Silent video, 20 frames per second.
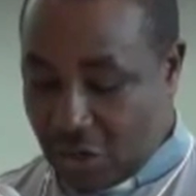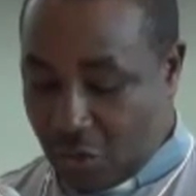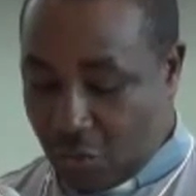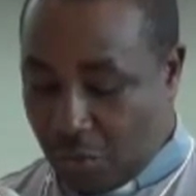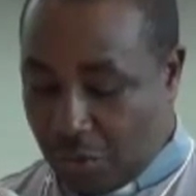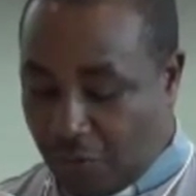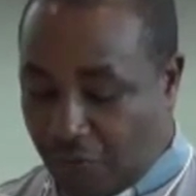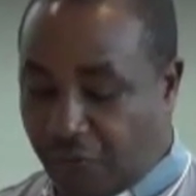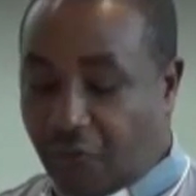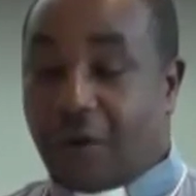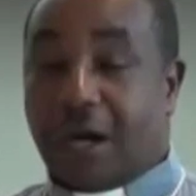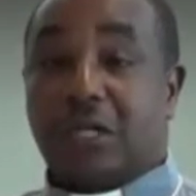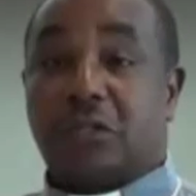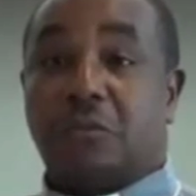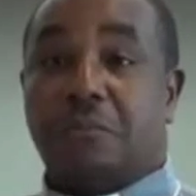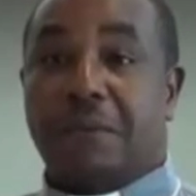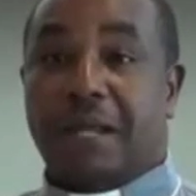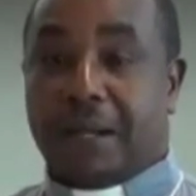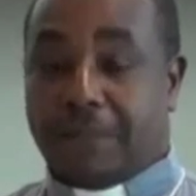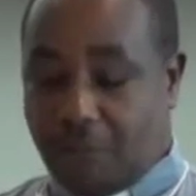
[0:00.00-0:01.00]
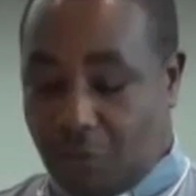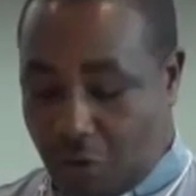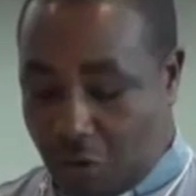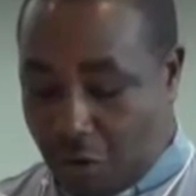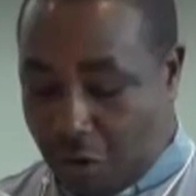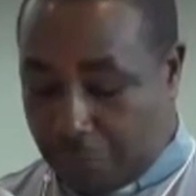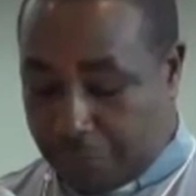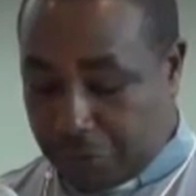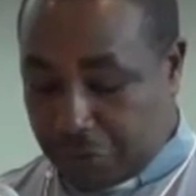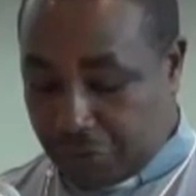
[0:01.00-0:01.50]
We look forward to many more
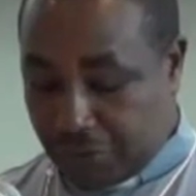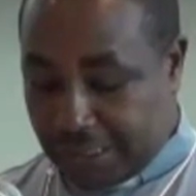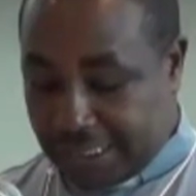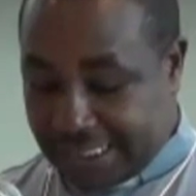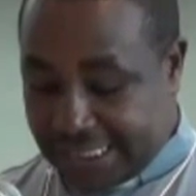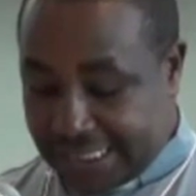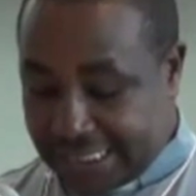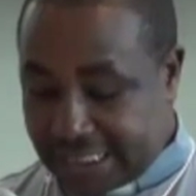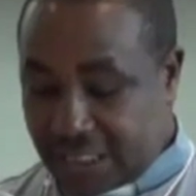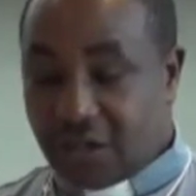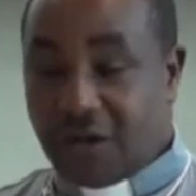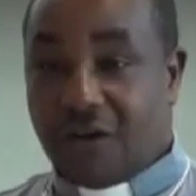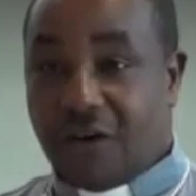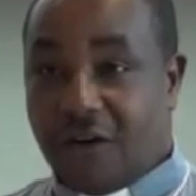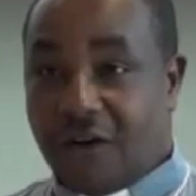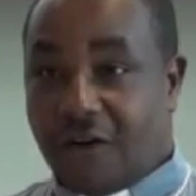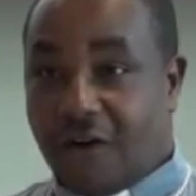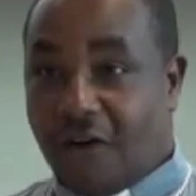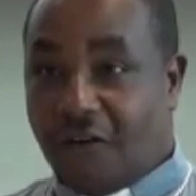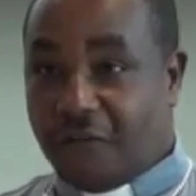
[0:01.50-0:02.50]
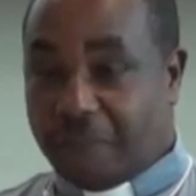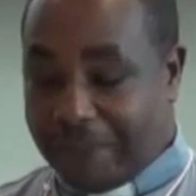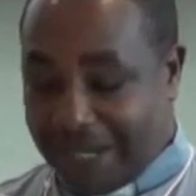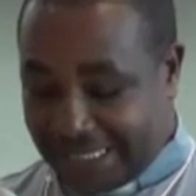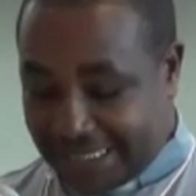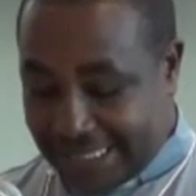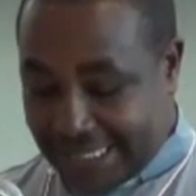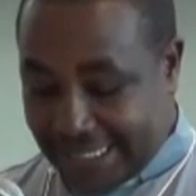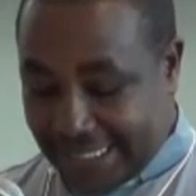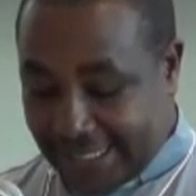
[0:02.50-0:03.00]
opportunities of
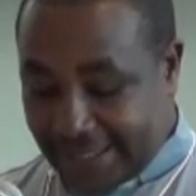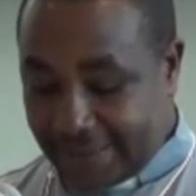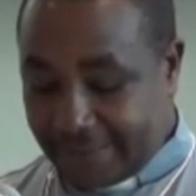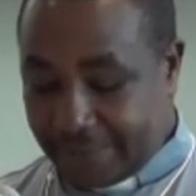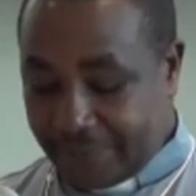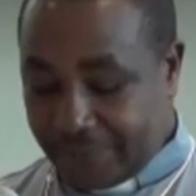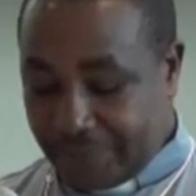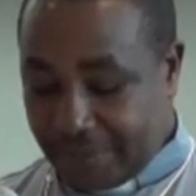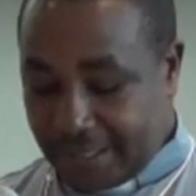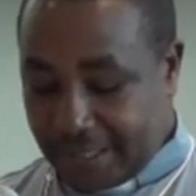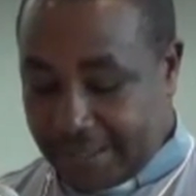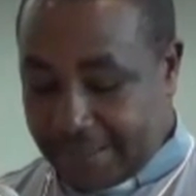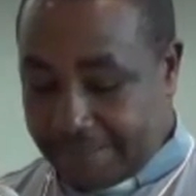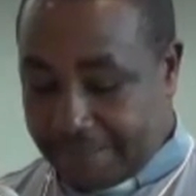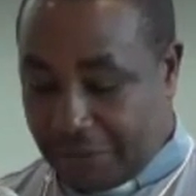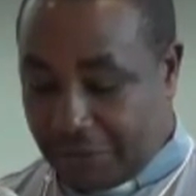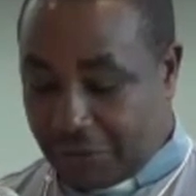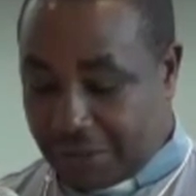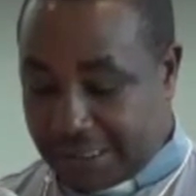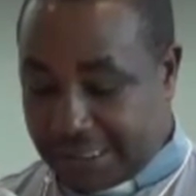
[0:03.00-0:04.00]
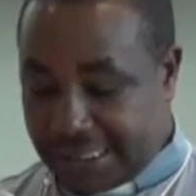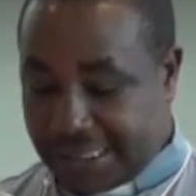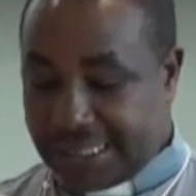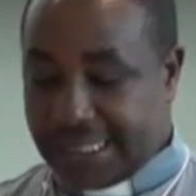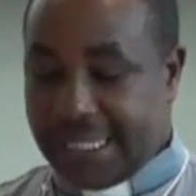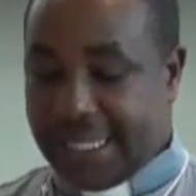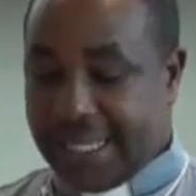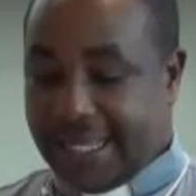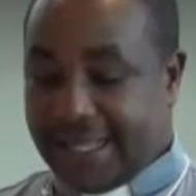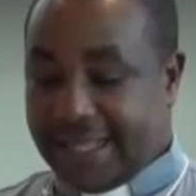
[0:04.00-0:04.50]
partnering,
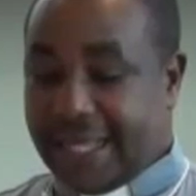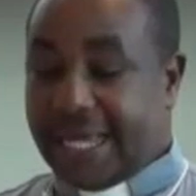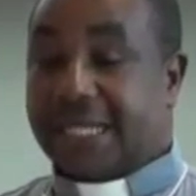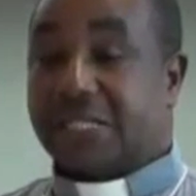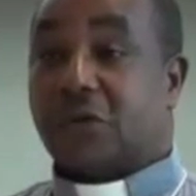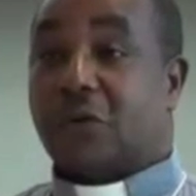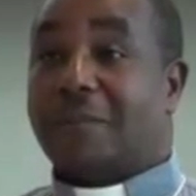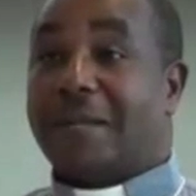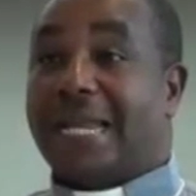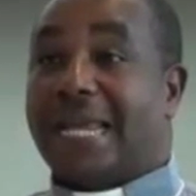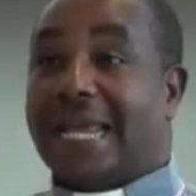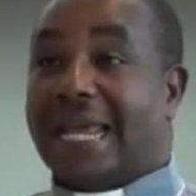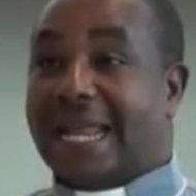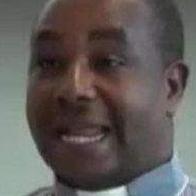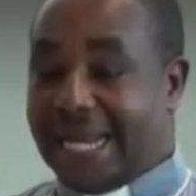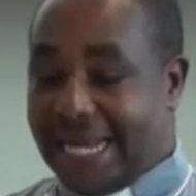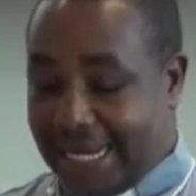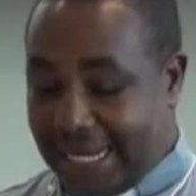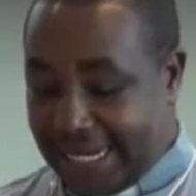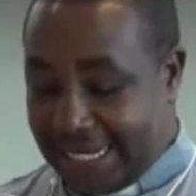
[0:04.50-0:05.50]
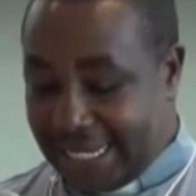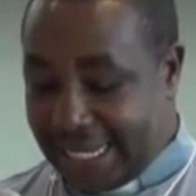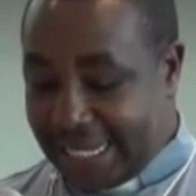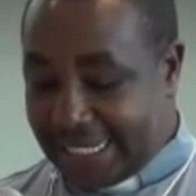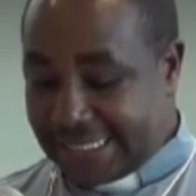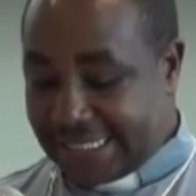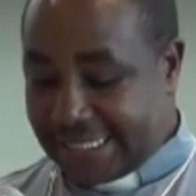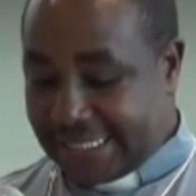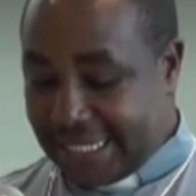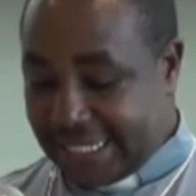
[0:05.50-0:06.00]
because there are so many
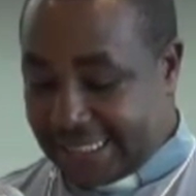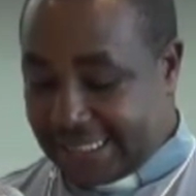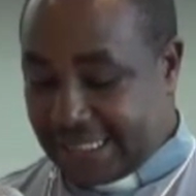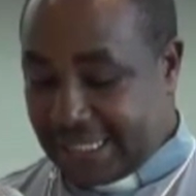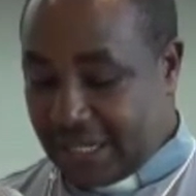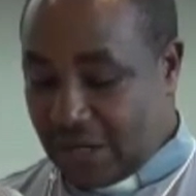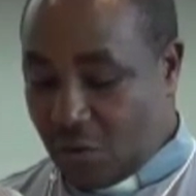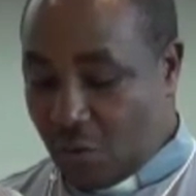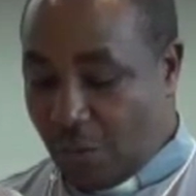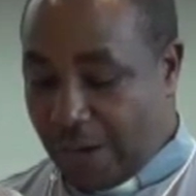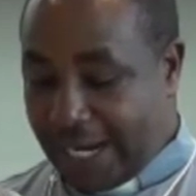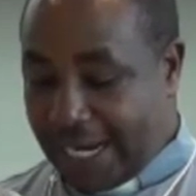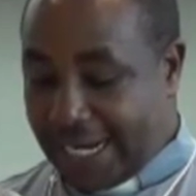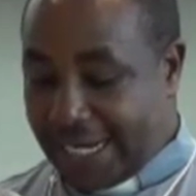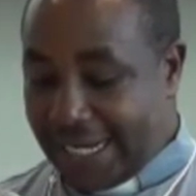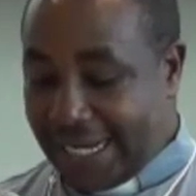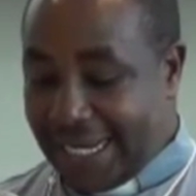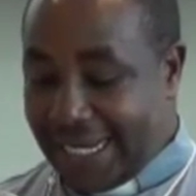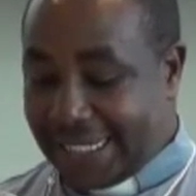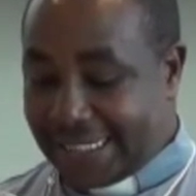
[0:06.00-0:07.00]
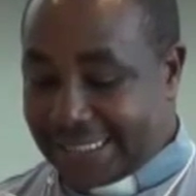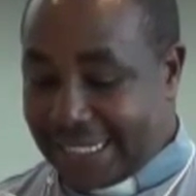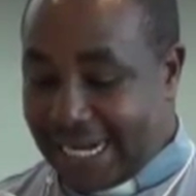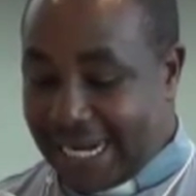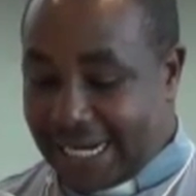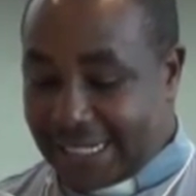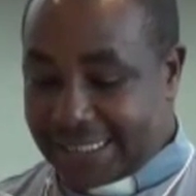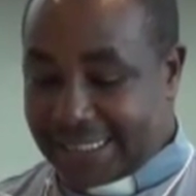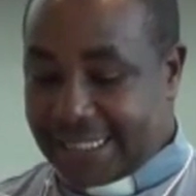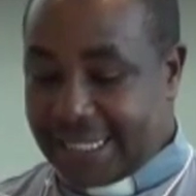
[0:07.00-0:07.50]
areas that we can
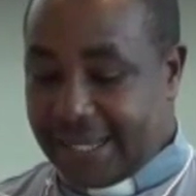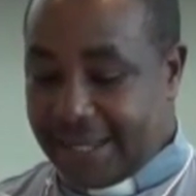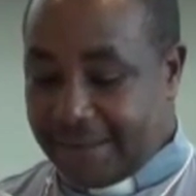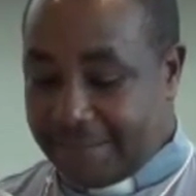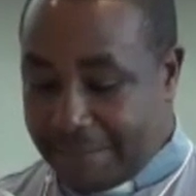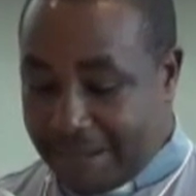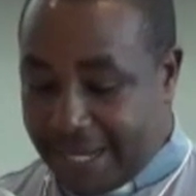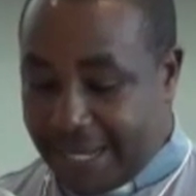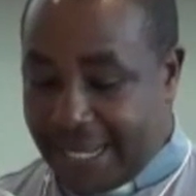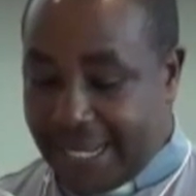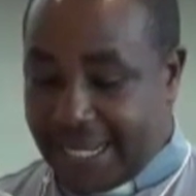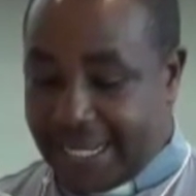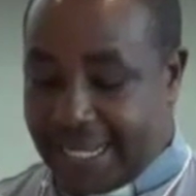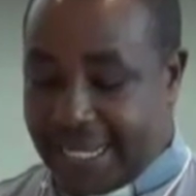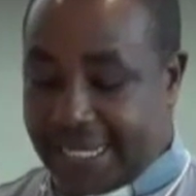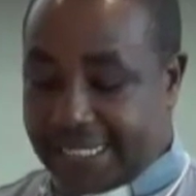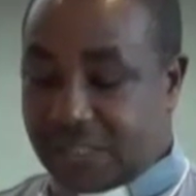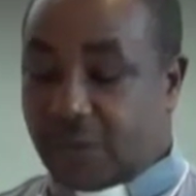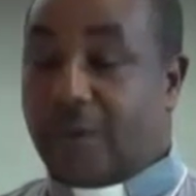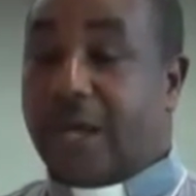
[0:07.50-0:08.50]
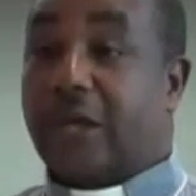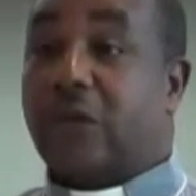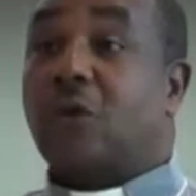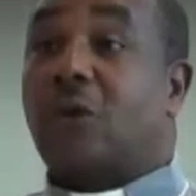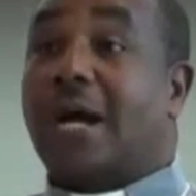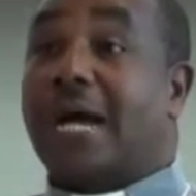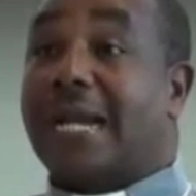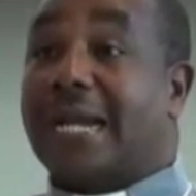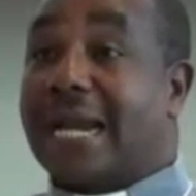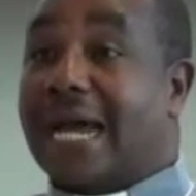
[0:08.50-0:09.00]
interact, many areas where you
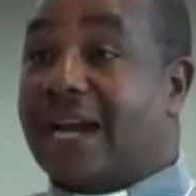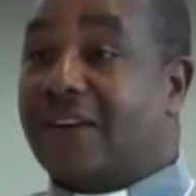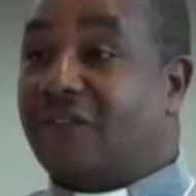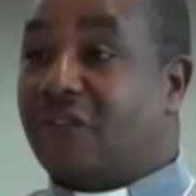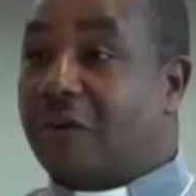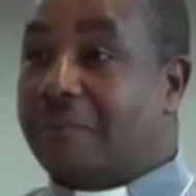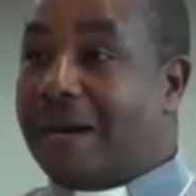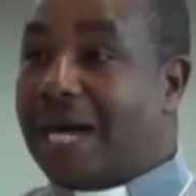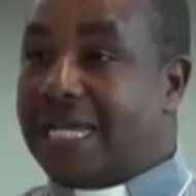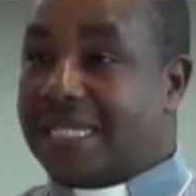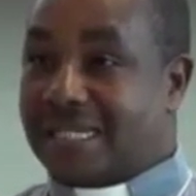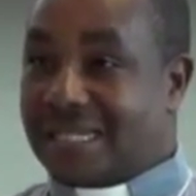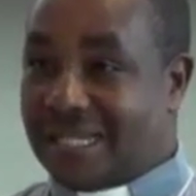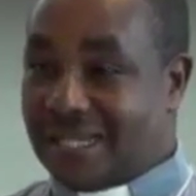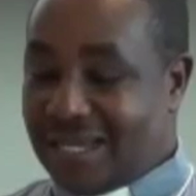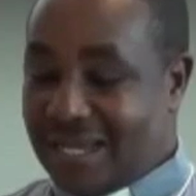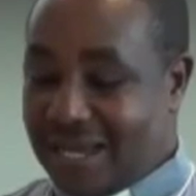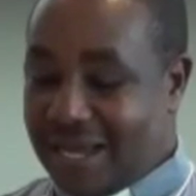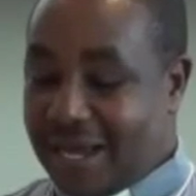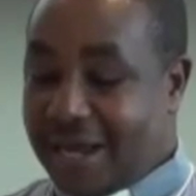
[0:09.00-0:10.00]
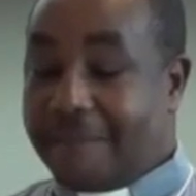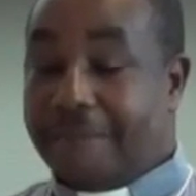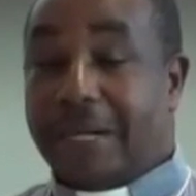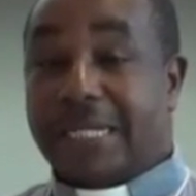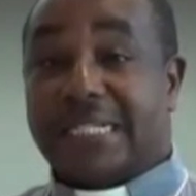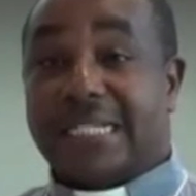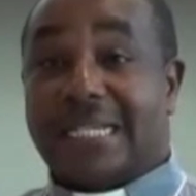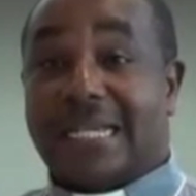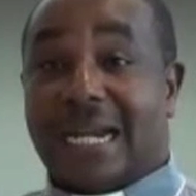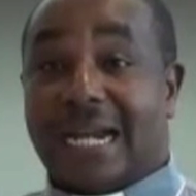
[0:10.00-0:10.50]
can learn from us,
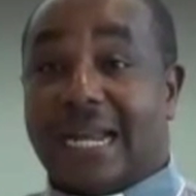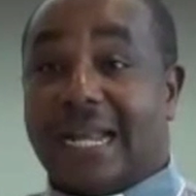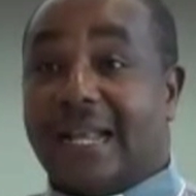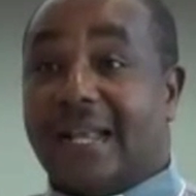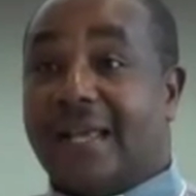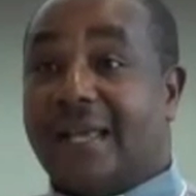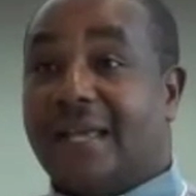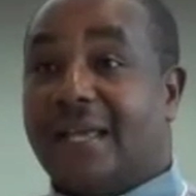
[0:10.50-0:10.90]
particularly